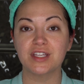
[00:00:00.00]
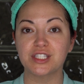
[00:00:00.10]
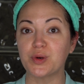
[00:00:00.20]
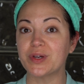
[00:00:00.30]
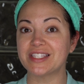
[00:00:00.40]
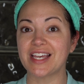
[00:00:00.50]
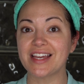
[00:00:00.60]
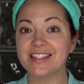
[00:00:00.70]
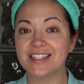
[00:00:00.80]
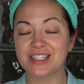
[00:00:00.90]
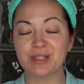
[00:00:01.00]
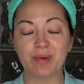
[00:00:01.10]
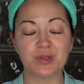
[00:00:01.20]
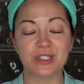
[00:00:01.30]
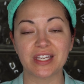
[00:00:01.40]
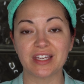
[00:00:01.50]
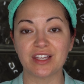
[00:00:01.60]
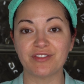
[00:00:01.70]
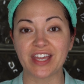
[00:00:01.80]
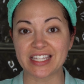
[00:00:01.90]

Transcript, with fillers: So it says it's supposed to give